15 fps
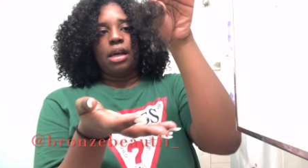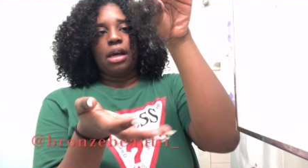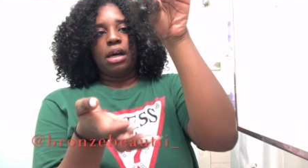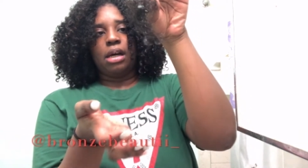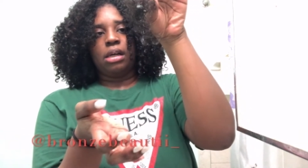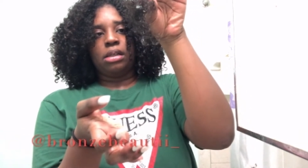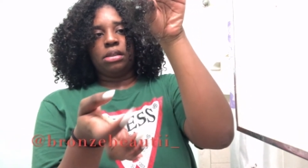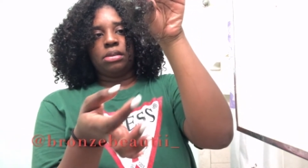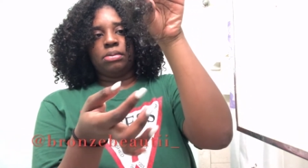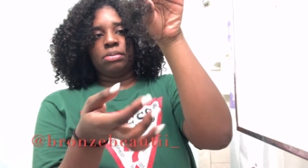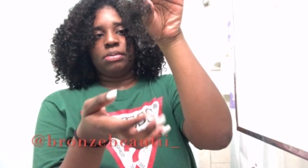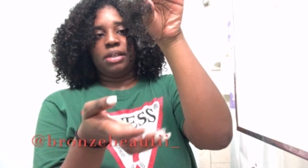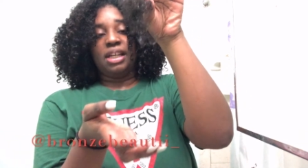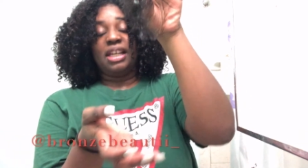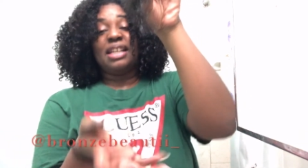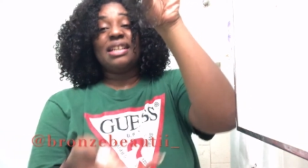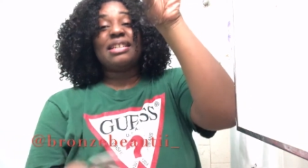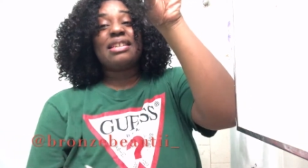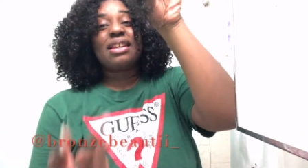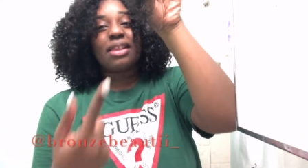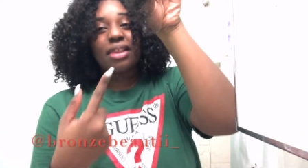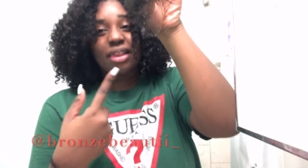Um, it is
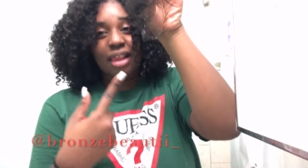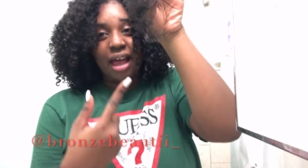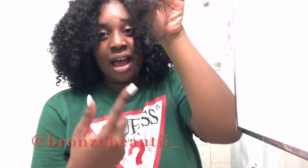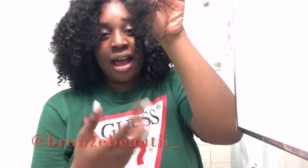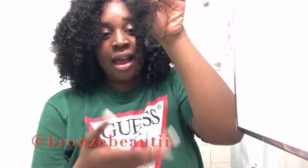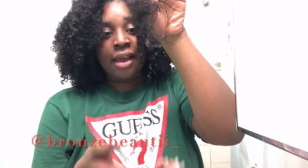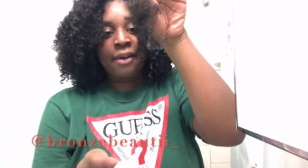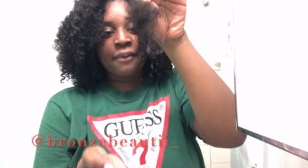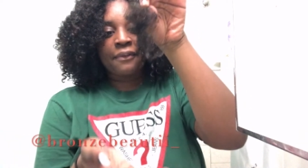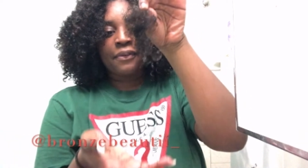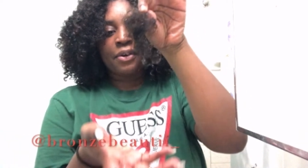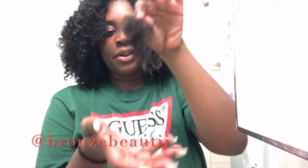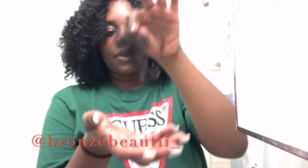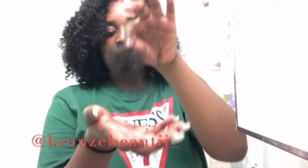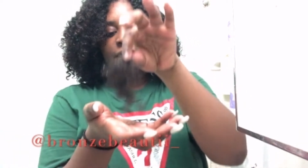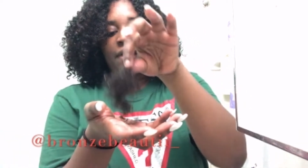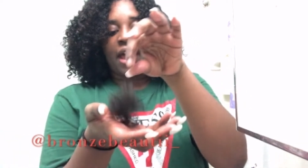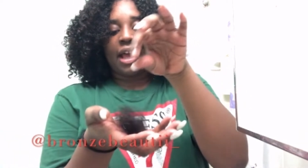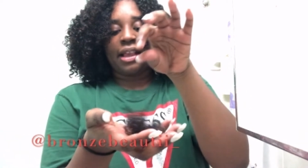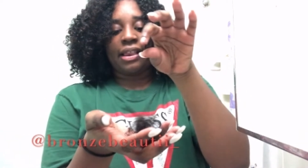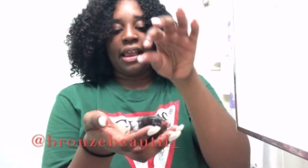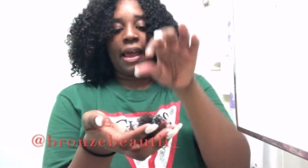a lot for the
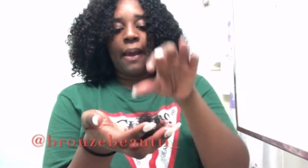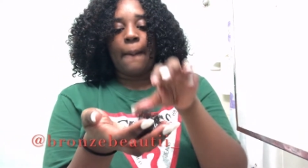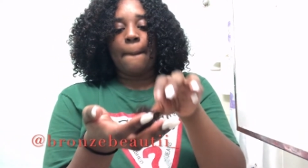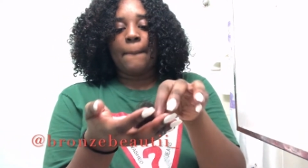fact that